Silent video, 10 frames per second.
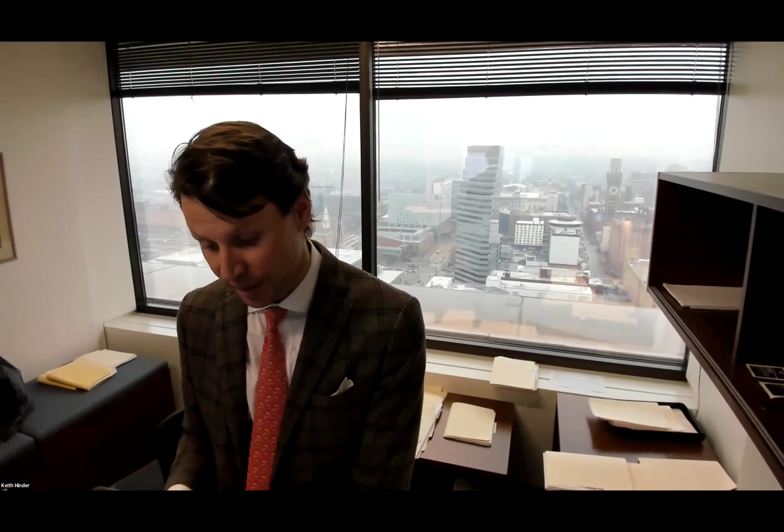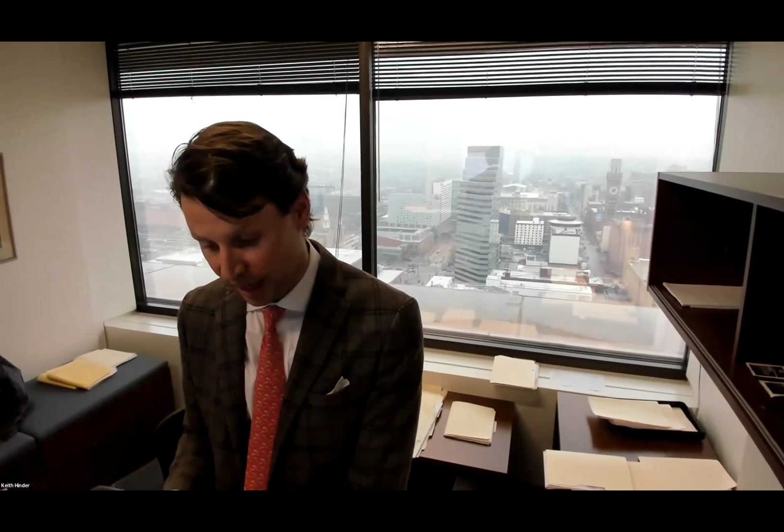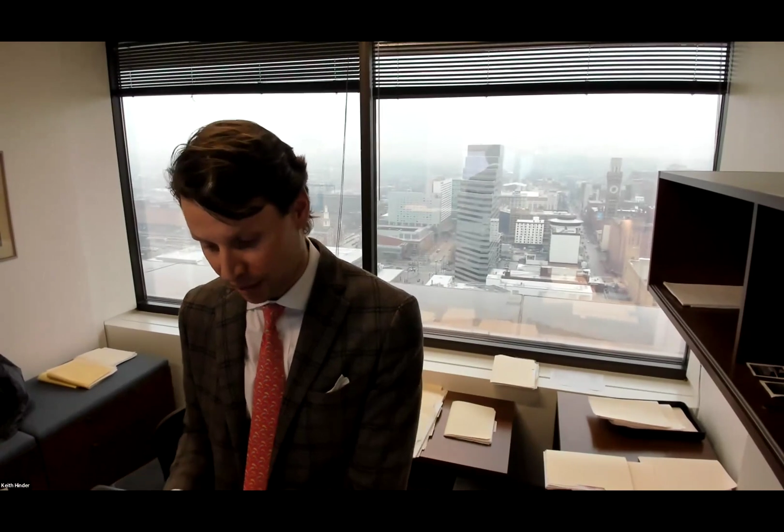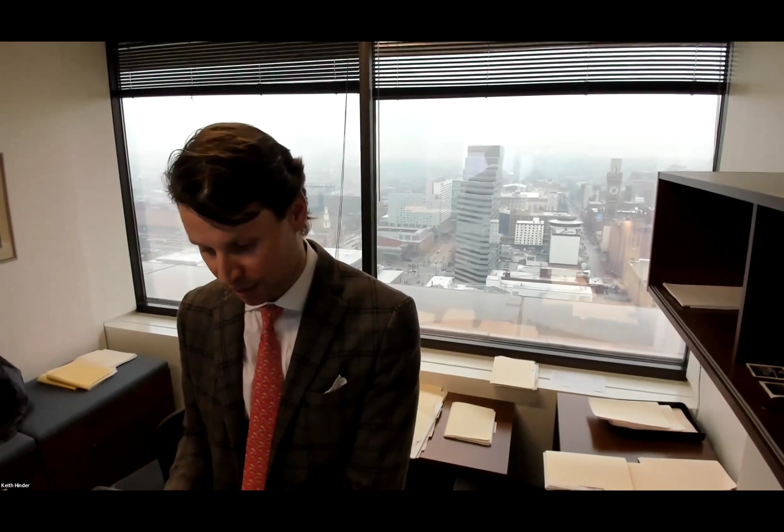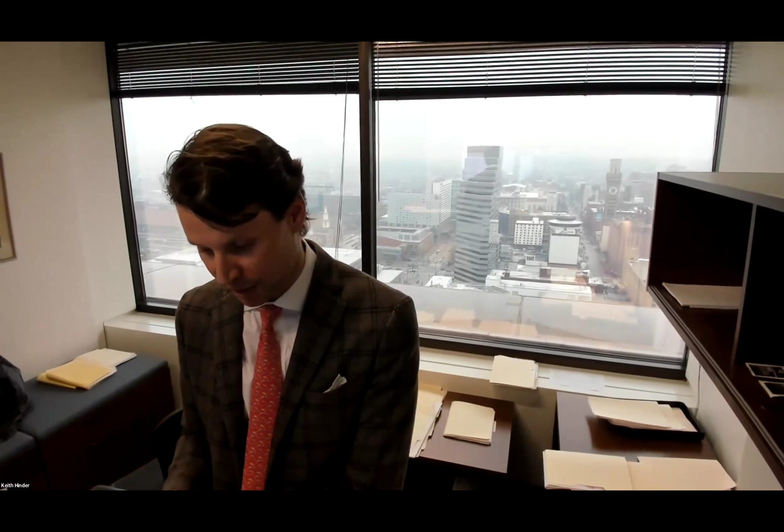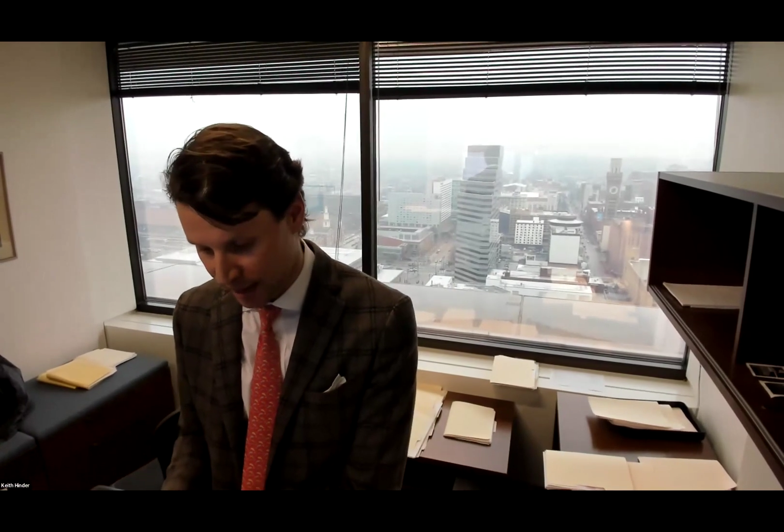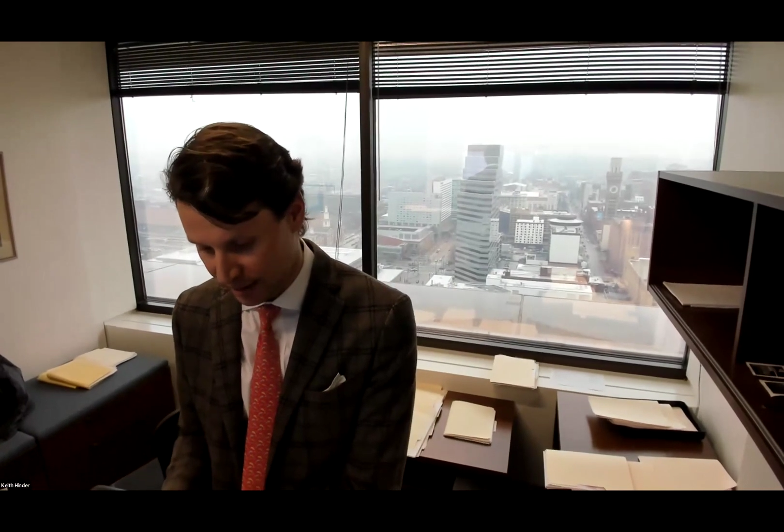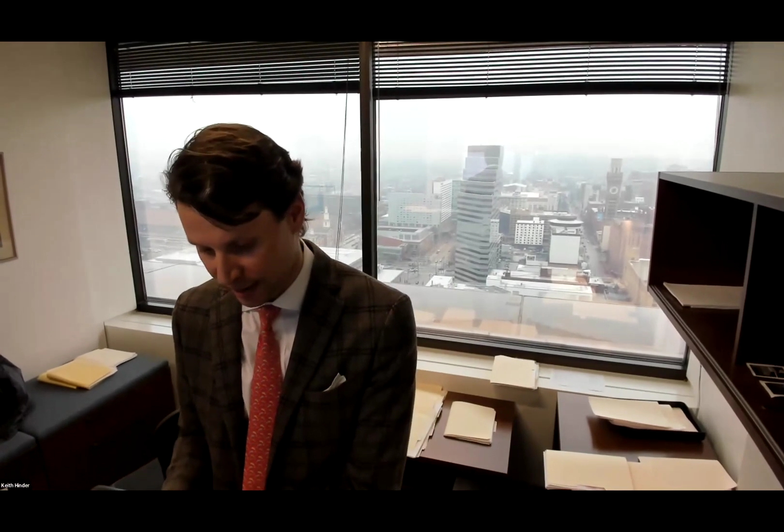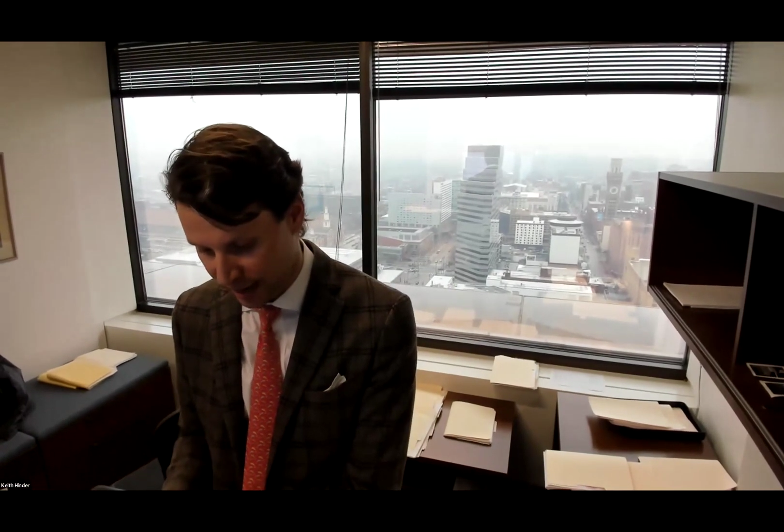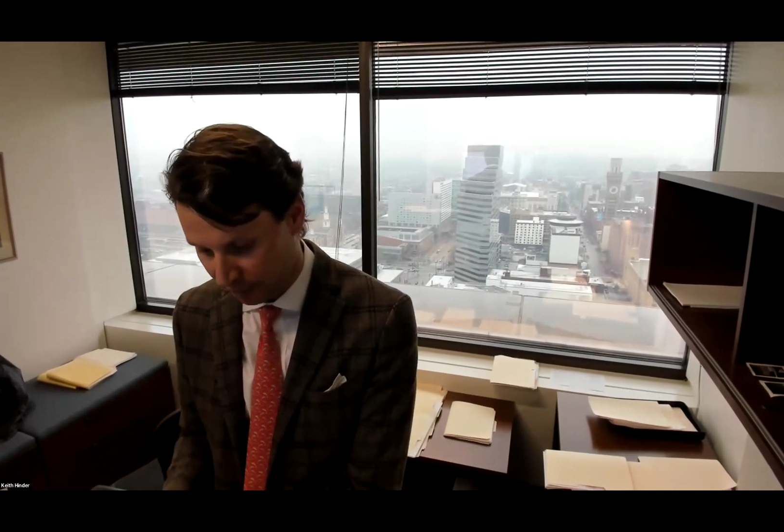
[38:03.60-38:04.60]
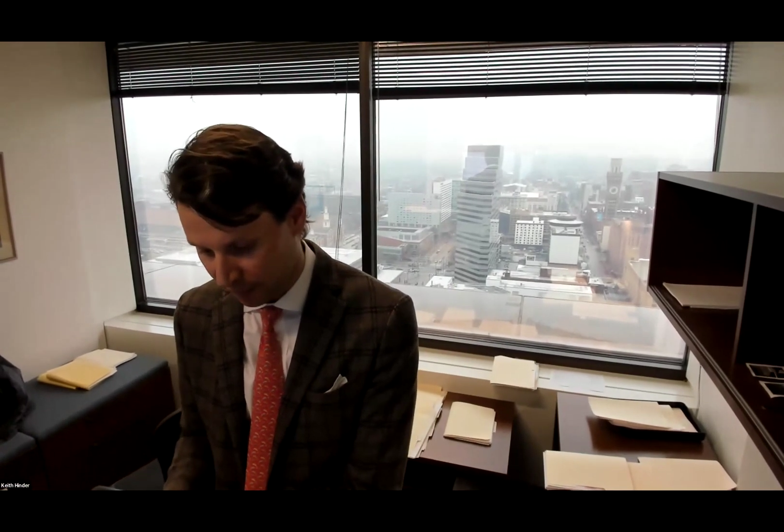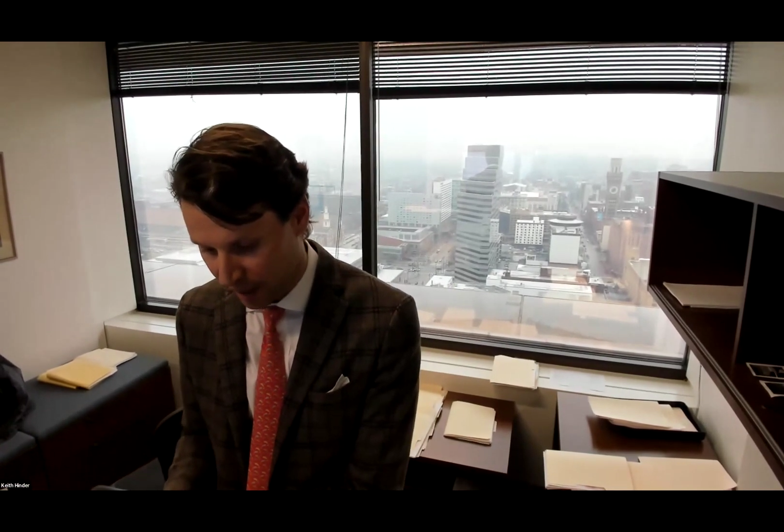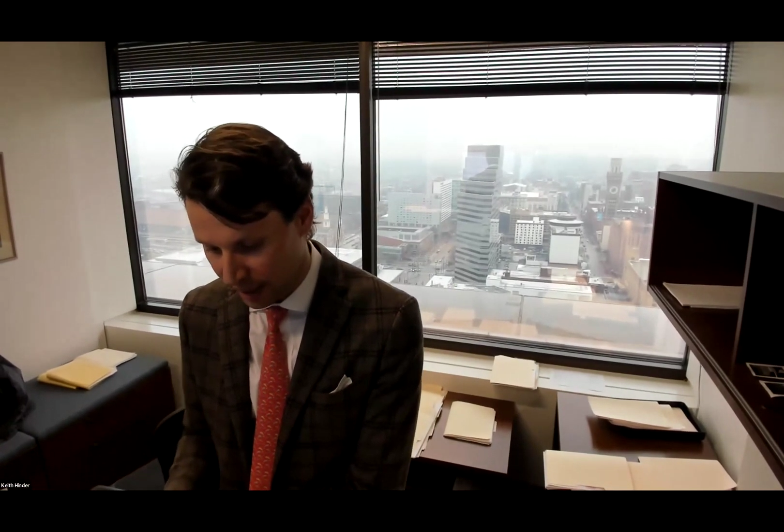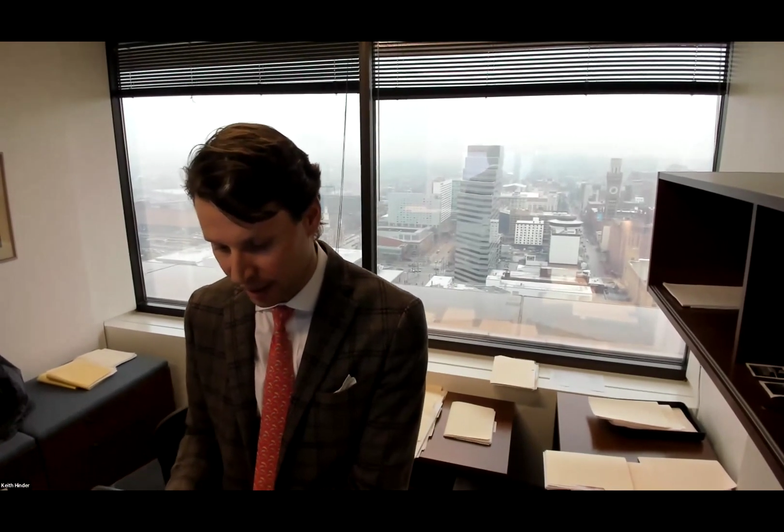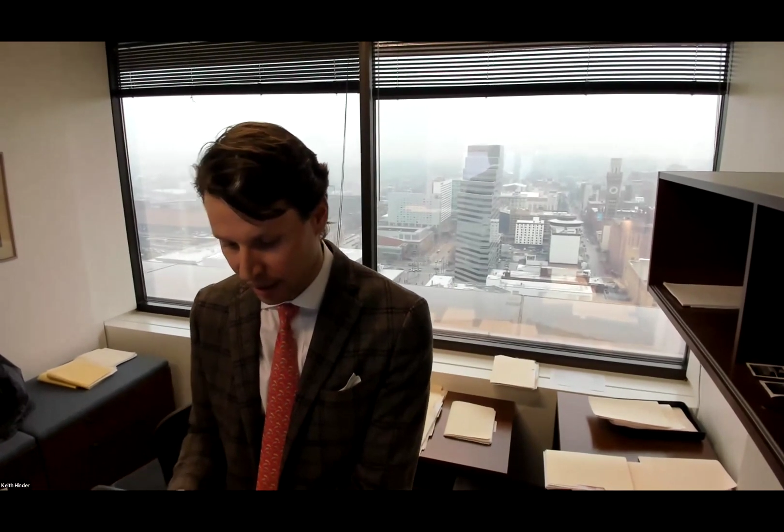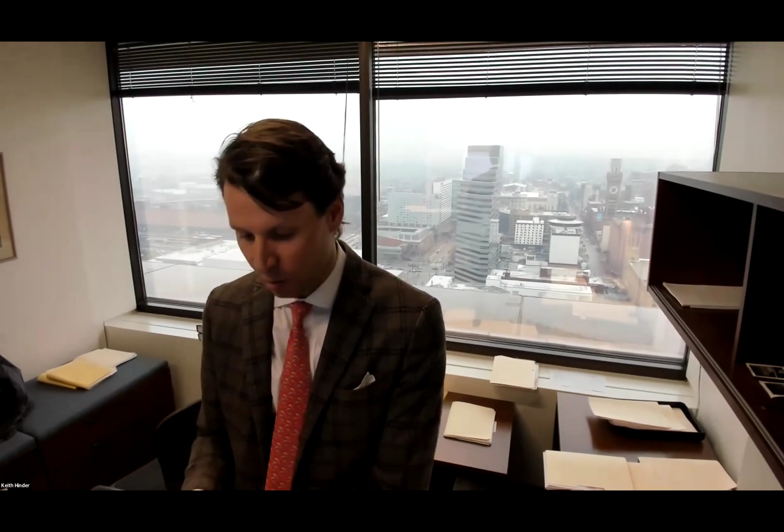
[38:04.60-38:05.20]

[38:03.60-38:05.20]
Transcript: with exercising that right,